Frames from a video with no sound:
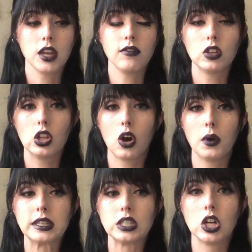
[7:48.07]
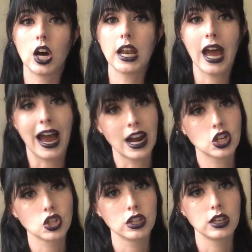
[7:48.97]
Even though it's not
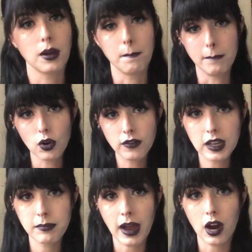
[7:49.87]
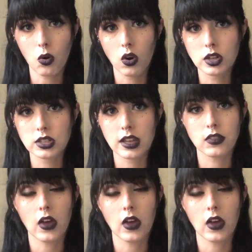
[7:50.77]
actually moving backwards,